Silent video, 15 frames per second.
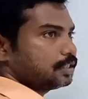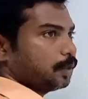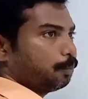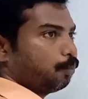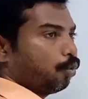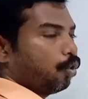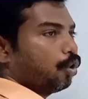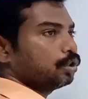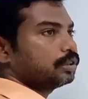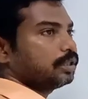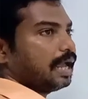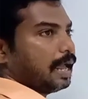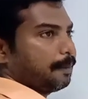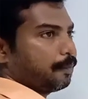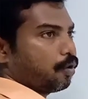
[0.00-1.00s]
both
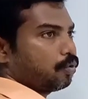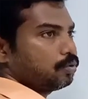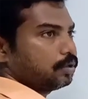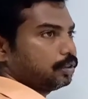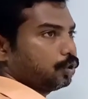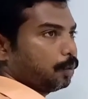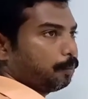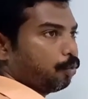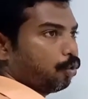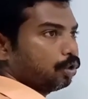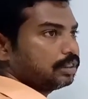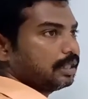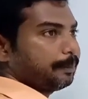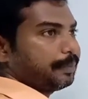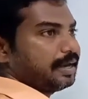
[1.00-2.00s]

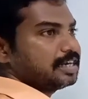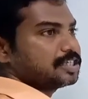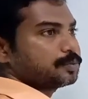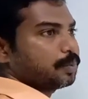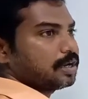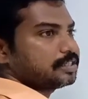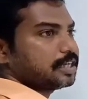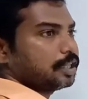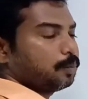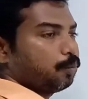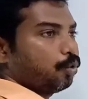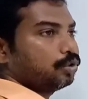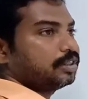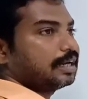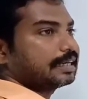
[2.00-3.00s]
the principals and
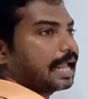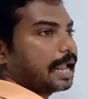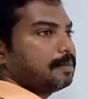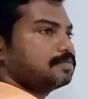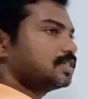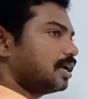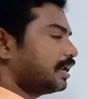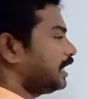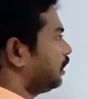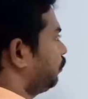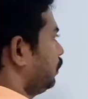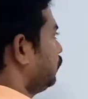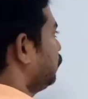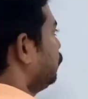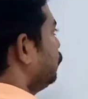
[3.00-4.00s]
both the times are
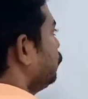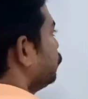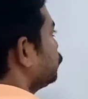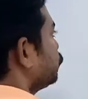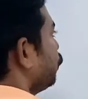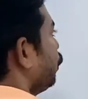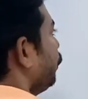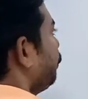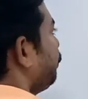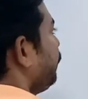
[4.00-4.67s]
equal. So